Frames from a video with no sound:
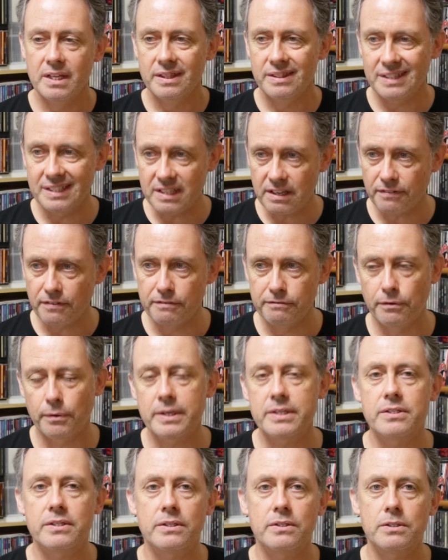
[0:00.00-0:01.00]
the different
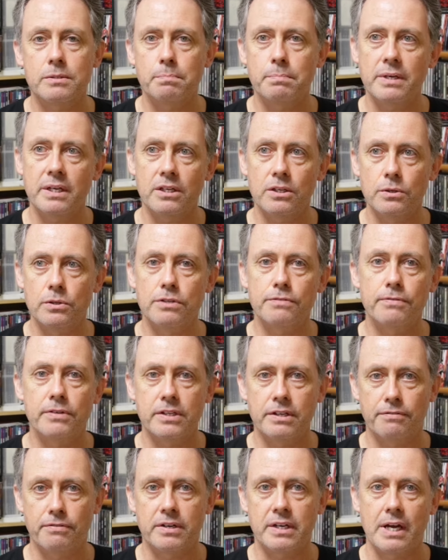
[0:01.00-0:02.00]
voices being used
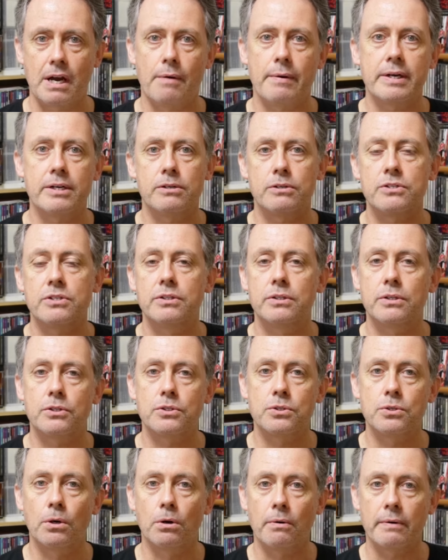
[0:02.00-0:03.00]
for different characters in the
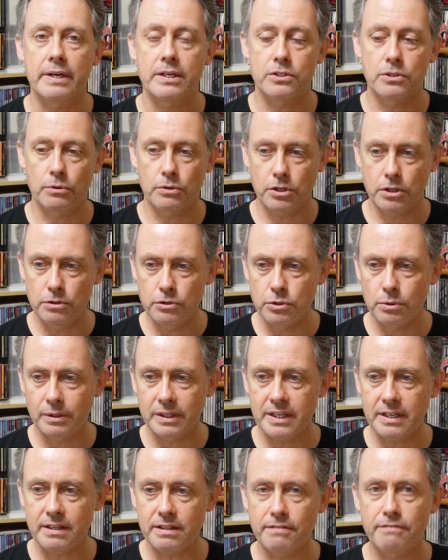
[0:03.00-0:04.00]
story. So
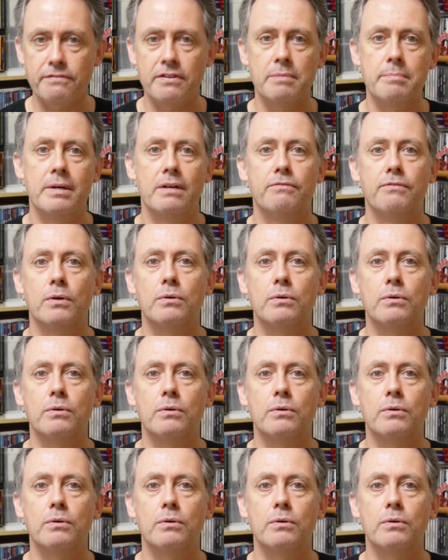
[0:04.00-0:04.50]
usually the female